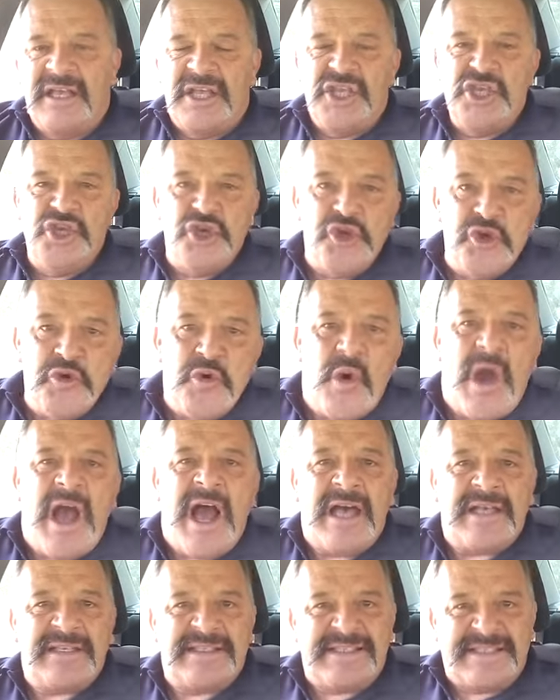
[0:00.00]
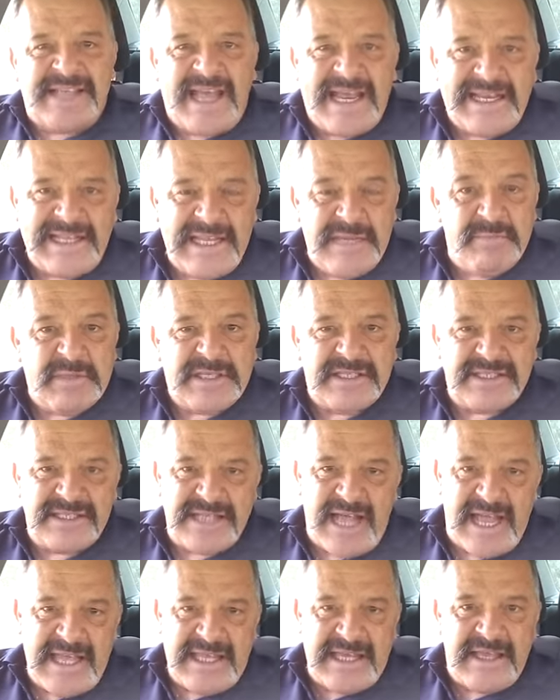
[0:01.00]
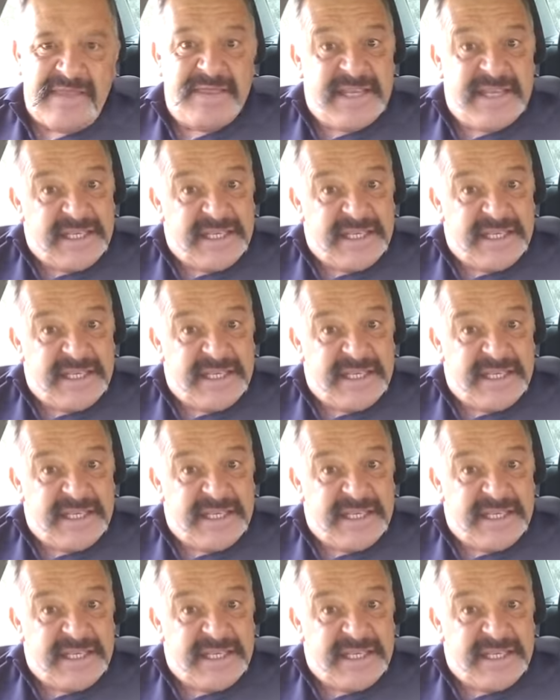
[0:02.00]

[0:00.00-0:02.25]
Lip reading: you are sadly mistaken.